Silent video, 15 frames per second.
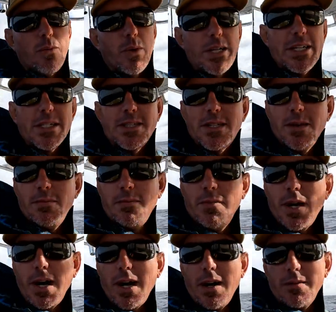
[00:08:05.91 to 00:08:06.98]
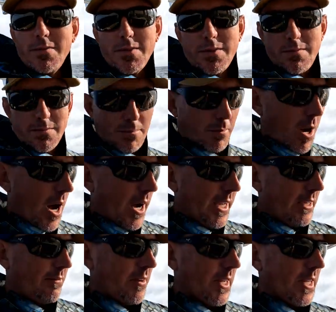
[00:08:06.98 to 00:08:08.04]
we did some uh,
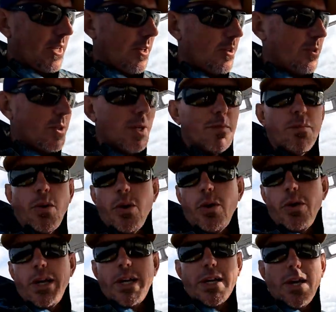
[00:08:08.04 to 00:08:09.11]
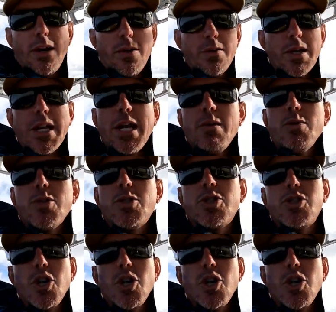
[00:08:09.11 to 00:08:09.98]
mahi videos in Puerto Rico and it was